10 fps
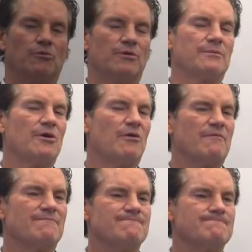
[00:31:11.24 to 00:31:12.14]
what about
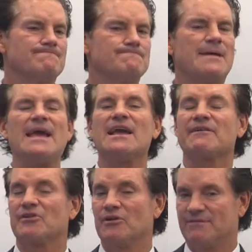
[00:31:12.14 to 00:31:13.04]
paying
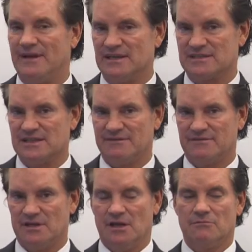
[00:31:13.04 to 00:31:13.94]
for your facelift?
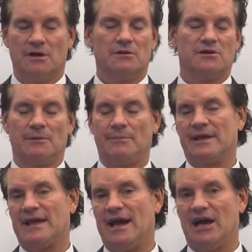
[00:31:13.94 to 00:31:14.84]
Well, it could be
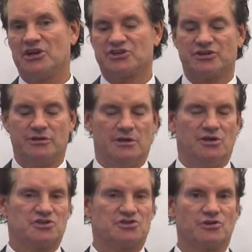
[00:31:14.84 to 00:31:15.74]
cash,
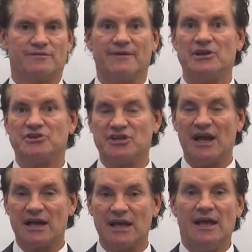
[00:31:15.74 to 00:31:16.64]
certified
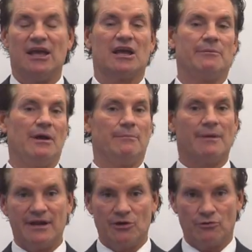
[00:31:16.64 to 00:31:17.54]
check, it could be a
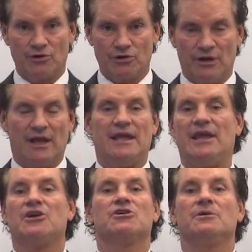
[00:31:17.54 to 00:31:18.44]
money order,
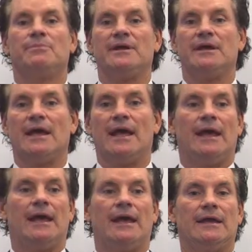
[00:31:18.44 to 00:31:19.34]
it could be
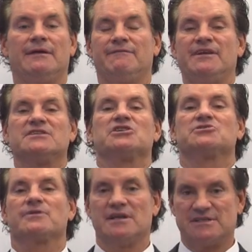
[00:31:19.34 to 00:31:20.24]
a Visa
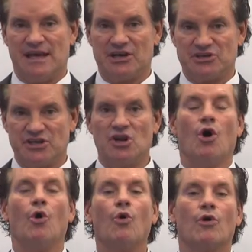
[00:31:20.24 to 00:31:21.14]
transaction,
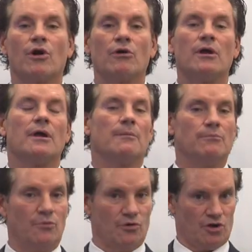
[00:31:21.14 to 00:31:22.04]
or
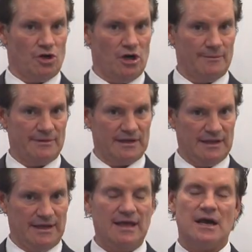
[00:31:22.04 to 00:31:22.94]
more
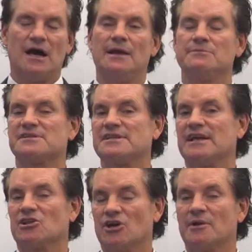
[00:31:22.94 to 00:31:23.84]
commonly, I'm
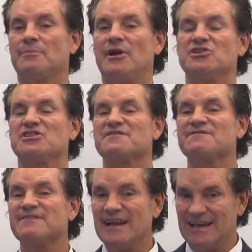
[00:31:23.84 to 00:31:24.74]
seeing a lot of patients
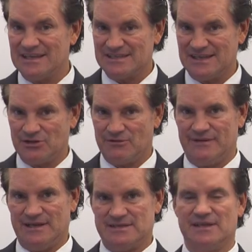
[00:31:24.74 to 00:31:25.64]
financing their
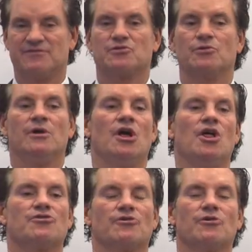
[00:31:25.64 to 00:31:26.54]
facelift through
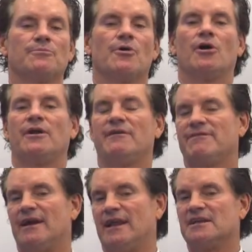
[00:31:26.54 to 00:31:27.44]
third-party
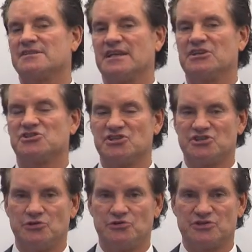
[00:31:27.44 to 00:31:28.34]
financing
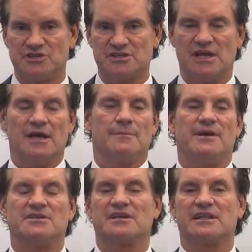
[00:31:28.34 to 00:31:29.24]
institutions,
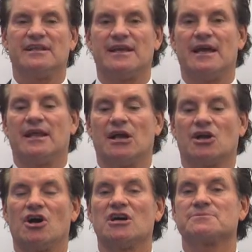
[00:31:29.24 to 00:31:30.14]
basically getting a
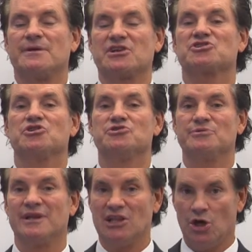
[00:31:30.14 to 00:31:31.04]
cosmetic
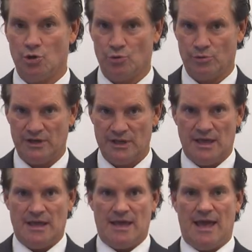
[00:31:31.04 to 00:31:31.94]
surgery loan,
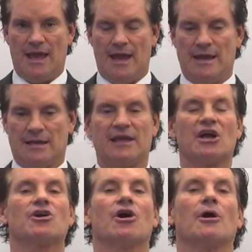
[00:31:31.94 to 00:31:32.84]
and like
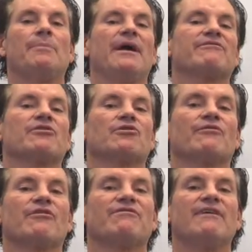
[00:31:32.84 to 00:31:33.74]
a car, paying for it
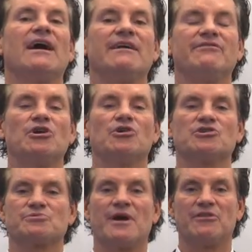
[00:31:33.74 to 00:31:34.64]
over 5
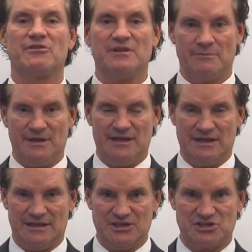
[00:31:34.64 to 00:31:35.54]
years rather than
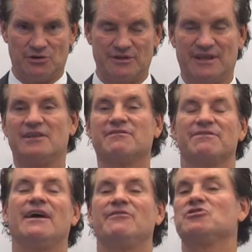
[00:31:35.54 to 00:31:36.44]
immediately. So at the end of
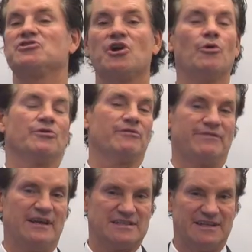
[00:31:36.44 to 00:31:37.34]
5 years, you own your
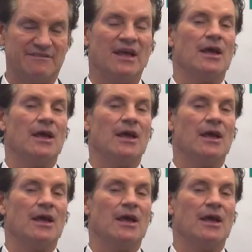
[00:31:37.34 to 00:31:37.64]
facelift.